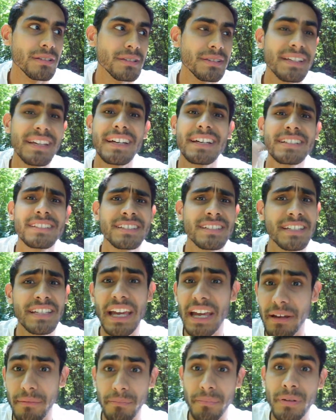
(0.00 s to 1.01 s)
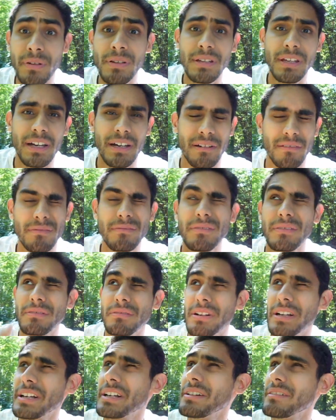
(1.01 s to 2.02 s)
Escape. Yeah,
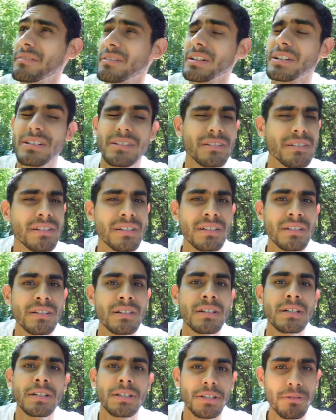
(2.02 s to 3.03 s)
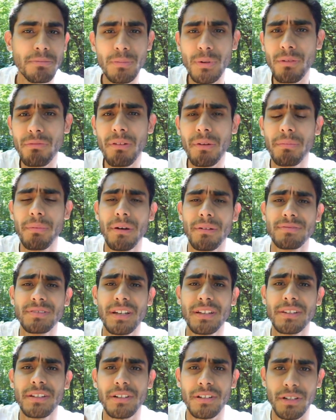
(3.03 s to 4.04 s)
right? You movie buffs
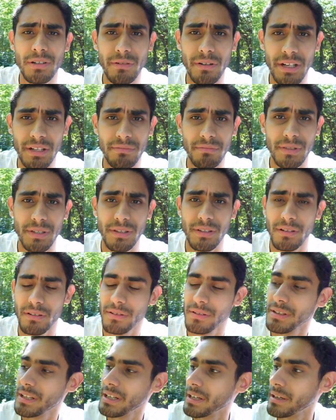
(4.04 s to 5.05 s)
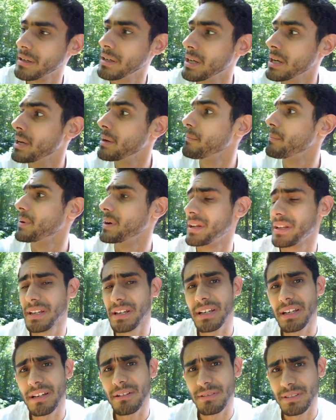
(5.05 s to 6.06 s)
out there, correct me, though, on that. But
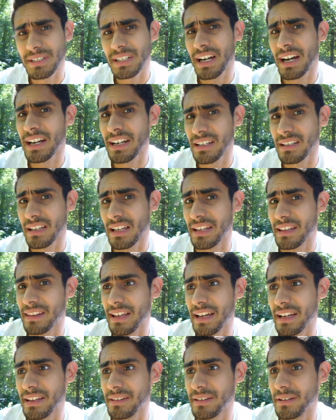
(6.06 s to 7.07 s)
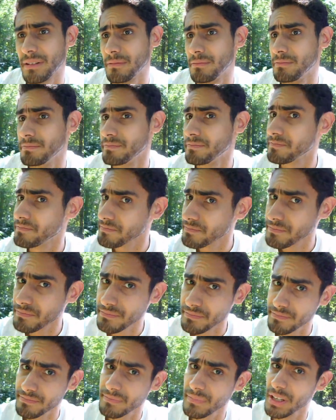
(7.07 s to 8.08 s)
it was kind of like that,
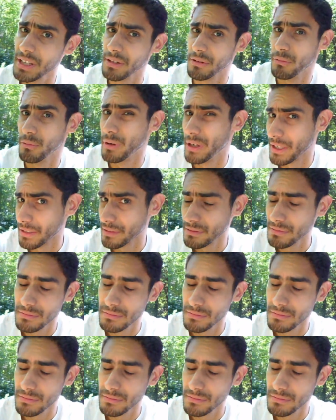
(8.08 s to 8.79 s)
though, in a way.